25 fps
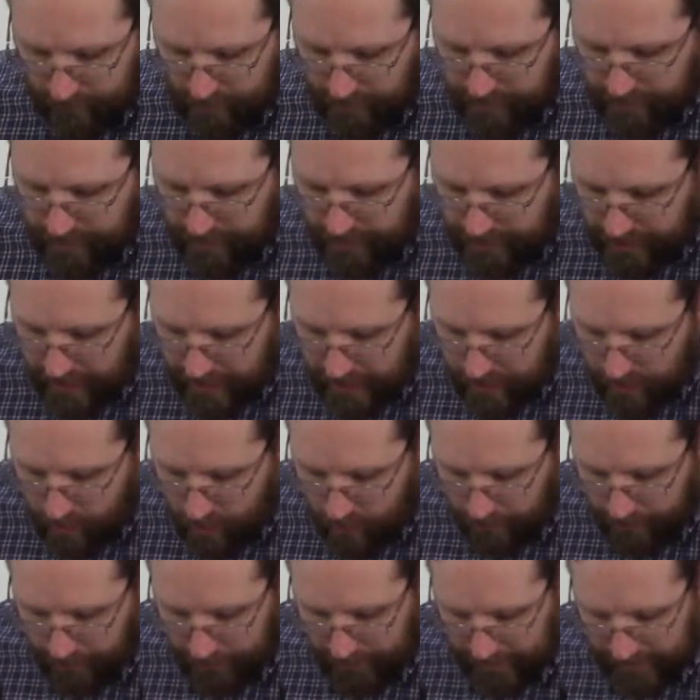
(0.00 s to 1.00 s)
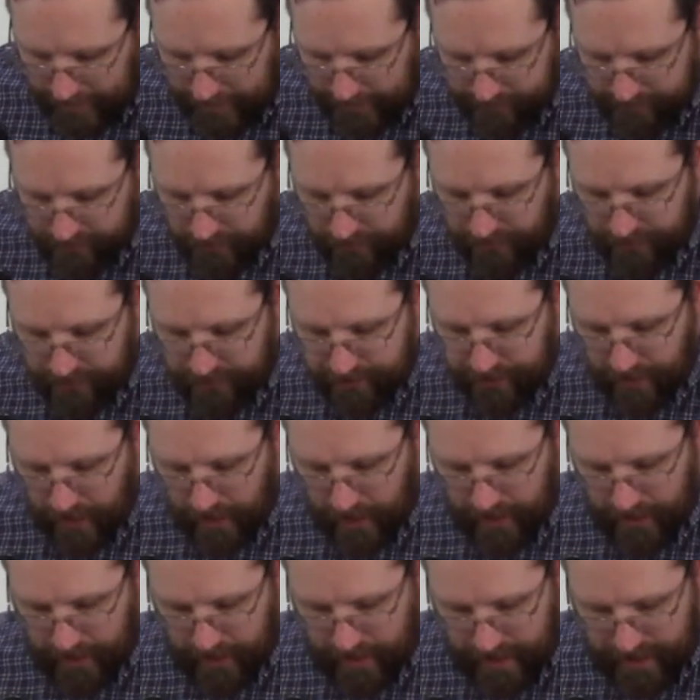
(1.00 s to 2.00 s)
says, He who believes in the
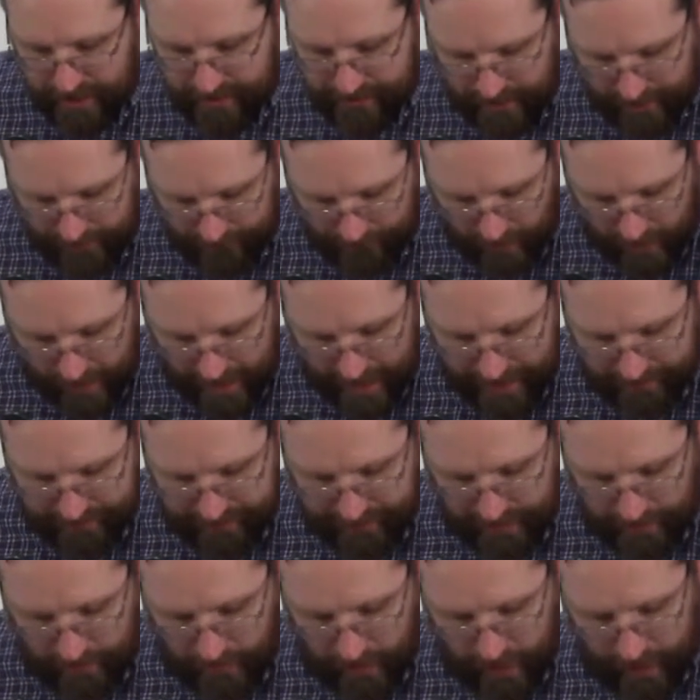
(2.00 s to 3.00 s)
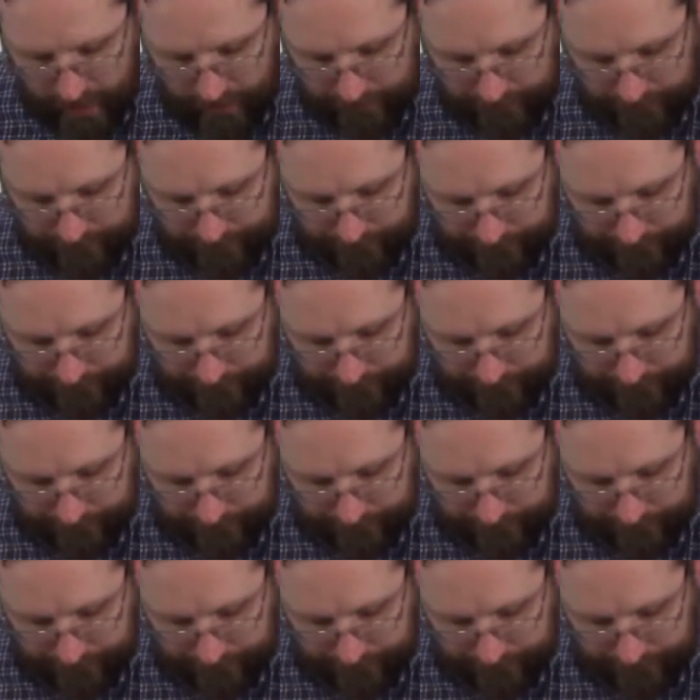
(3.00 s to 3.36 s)
Son has everlasting life.